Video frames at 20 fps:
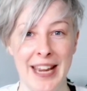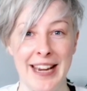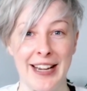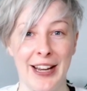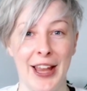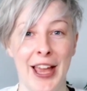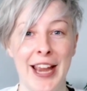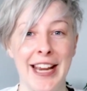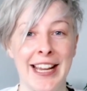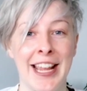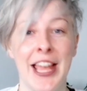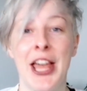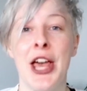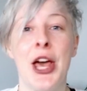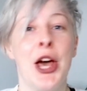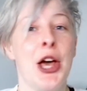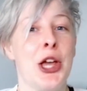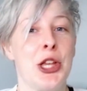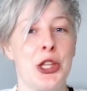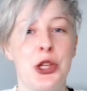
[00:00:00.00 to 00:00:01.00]
Like,
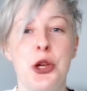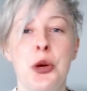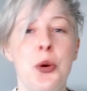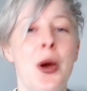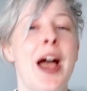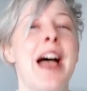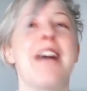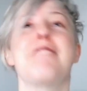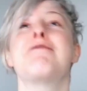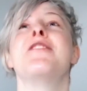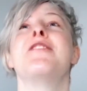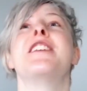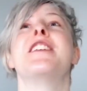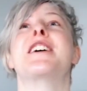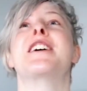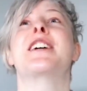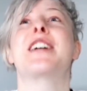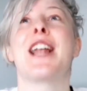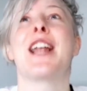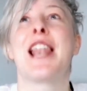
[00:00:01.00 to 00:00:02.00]
you have
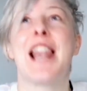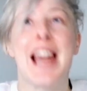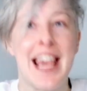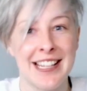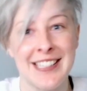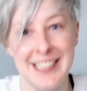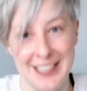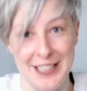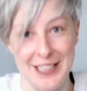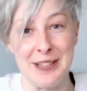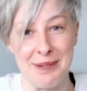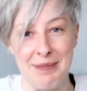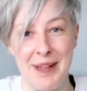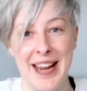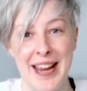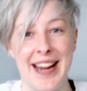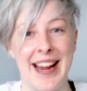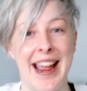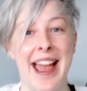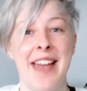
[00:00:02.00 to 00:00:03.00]
neglected
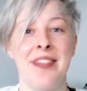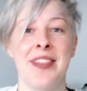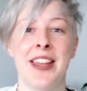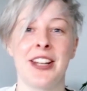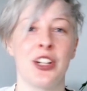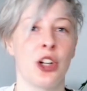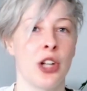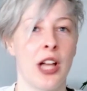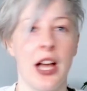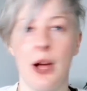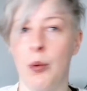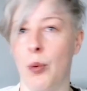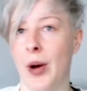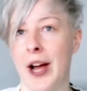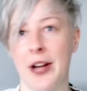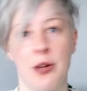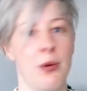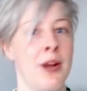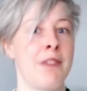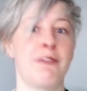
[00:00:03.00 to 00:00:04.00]
me. And then you're like,
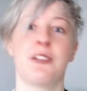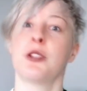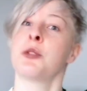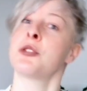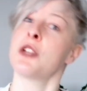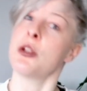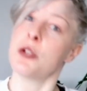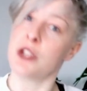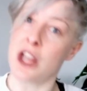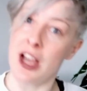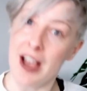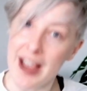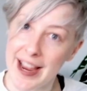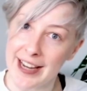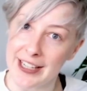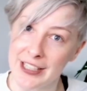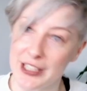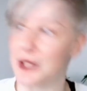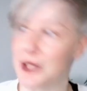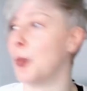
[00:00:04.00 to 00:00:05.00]
why do I feel so
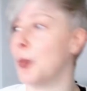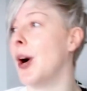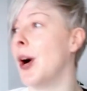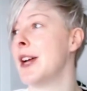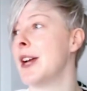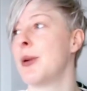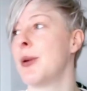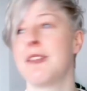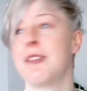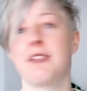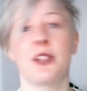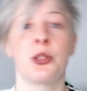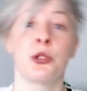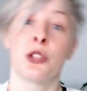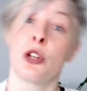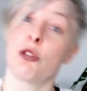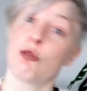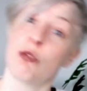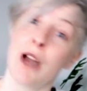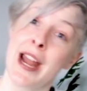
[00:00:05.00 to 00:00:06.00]
tired? Why do I feel
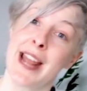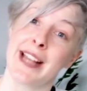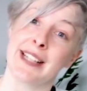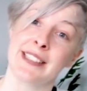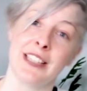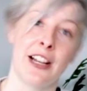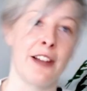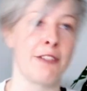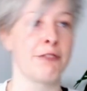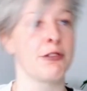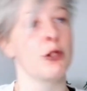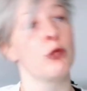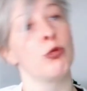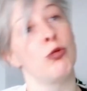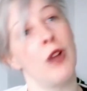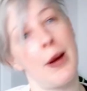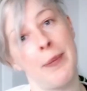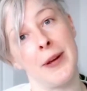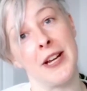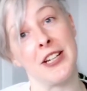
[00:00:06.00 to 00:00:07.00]
so wrecked? I feel
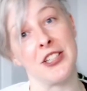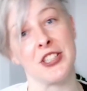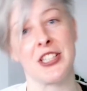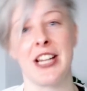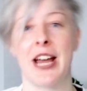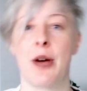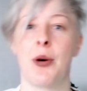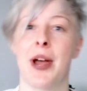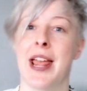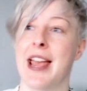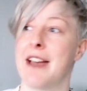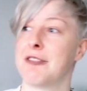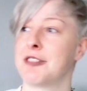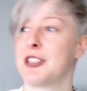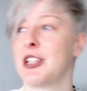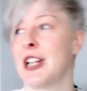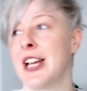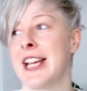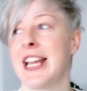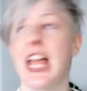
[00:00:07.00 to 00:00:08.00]
rubbish. Now I have
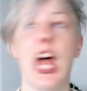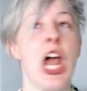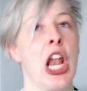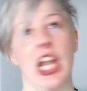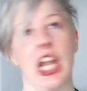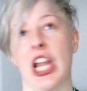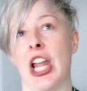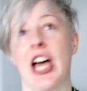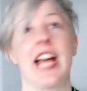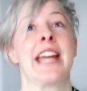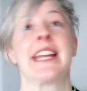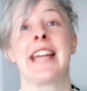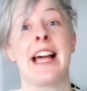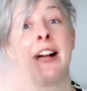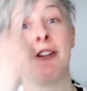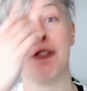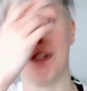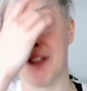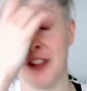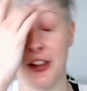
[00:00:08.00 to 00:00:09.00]
to like lie
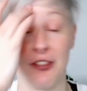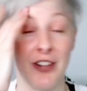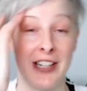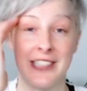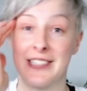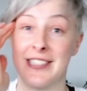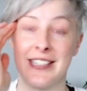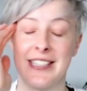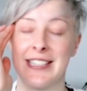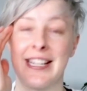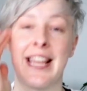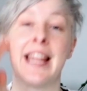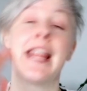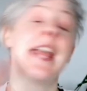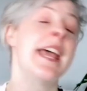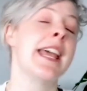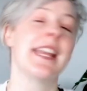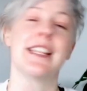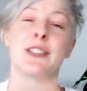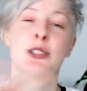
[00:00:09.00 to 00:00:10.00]
down for the rest of the day.
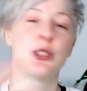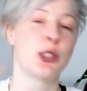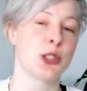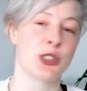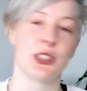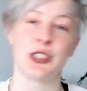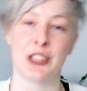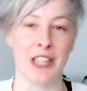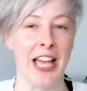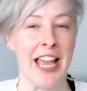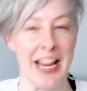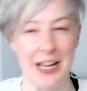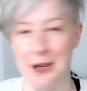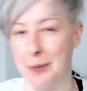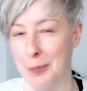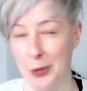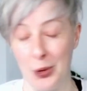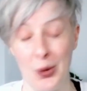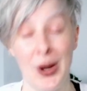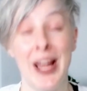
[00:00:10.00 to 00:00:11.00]
It's not
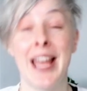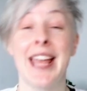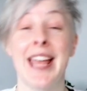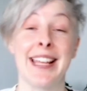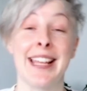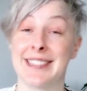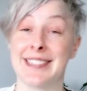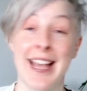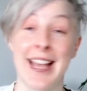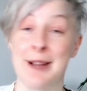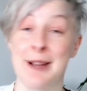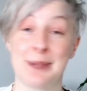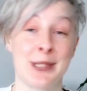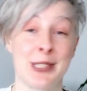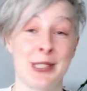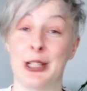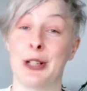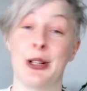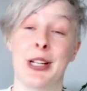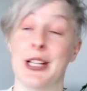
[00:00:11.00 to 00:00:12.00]
sustainable. It's
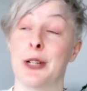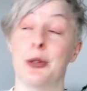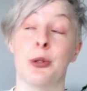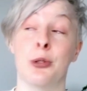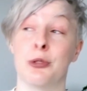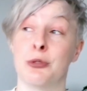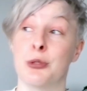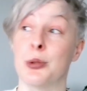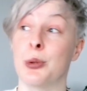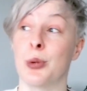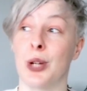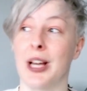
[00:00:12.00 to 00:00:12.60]
absolutely awful.